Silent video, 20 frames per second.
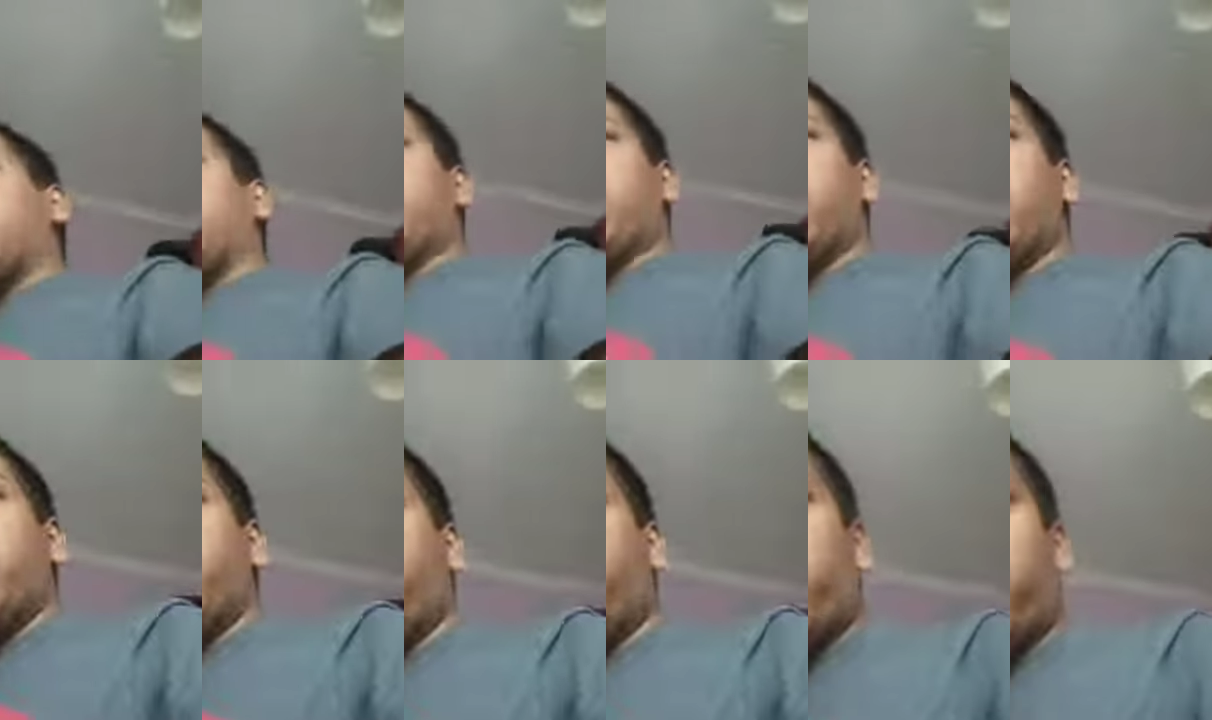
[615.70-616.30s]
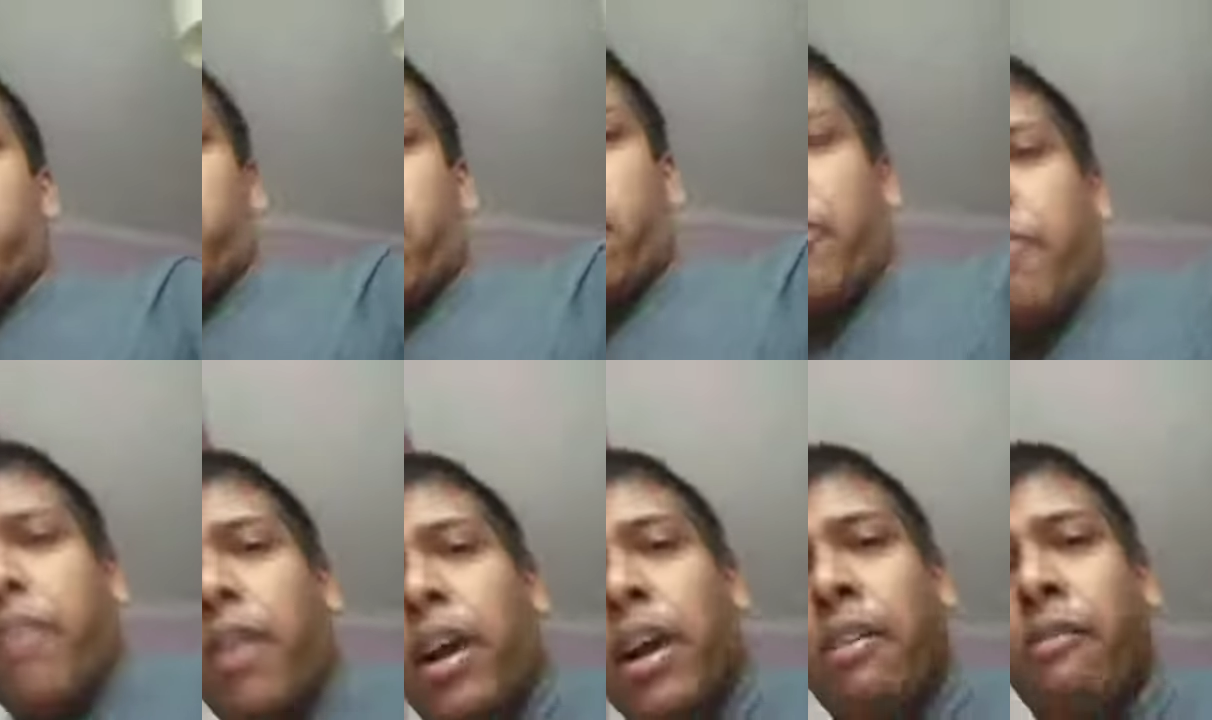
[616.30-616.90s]
that one description
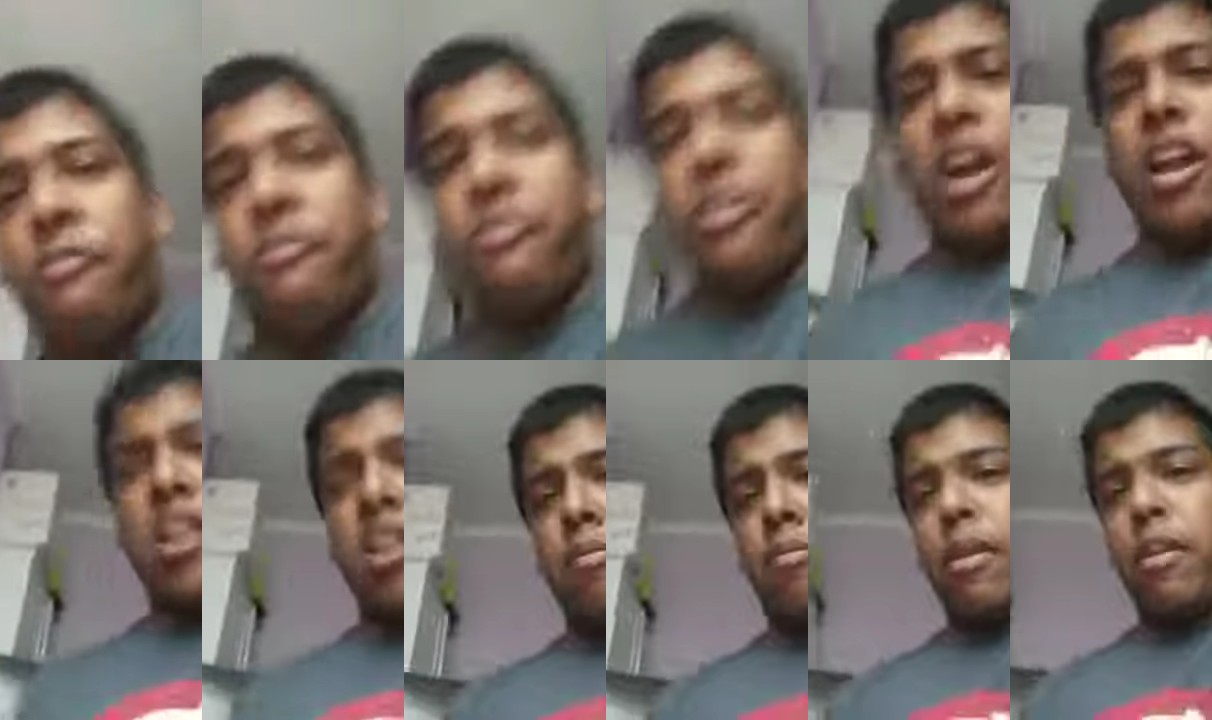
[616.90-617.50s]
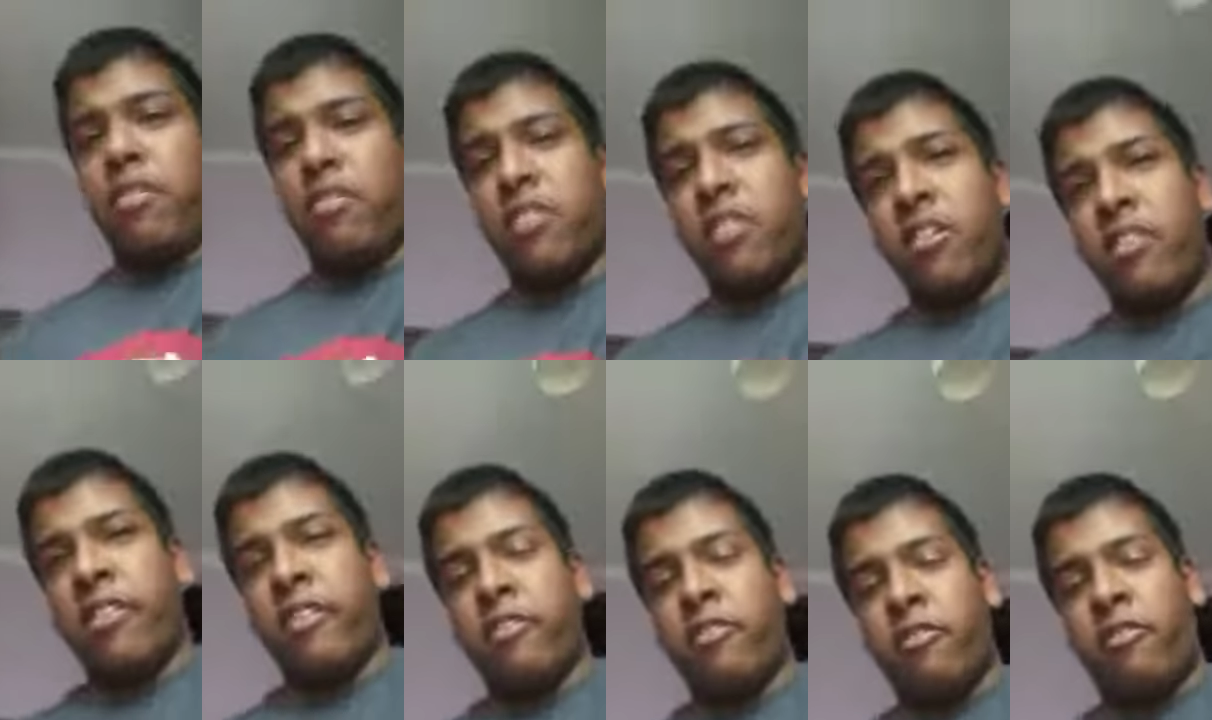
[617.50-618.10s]
if I can find it in my
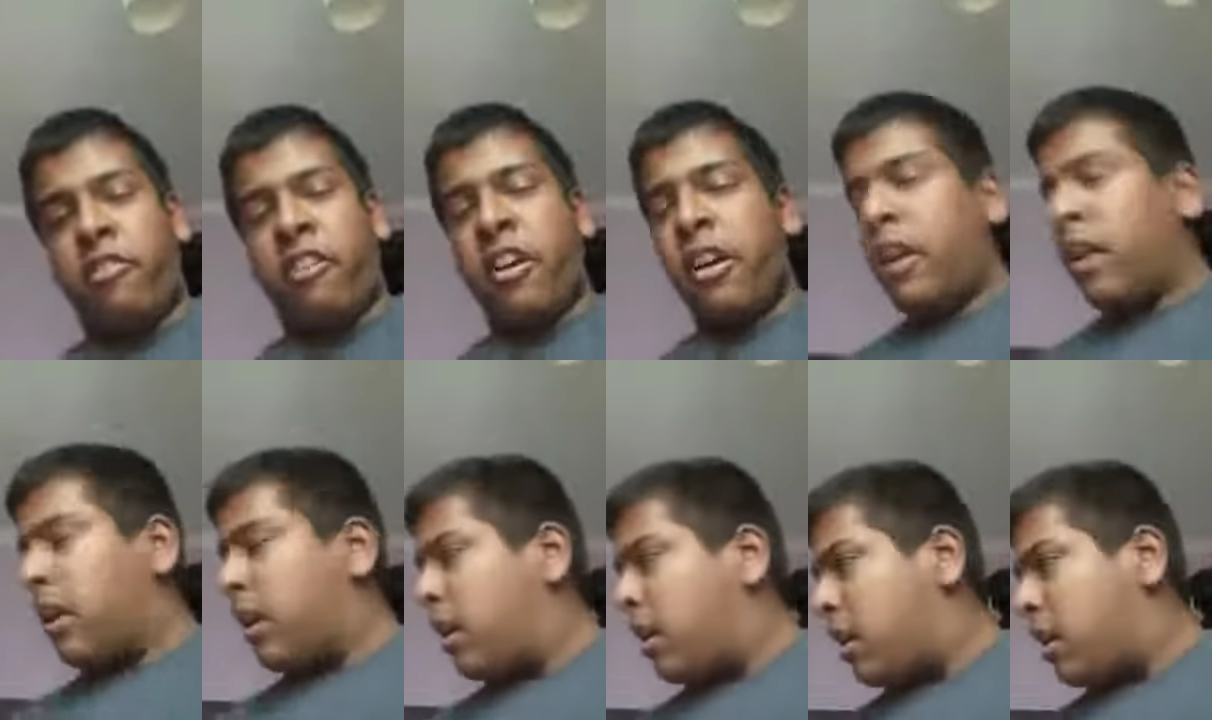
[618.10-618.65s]
search history.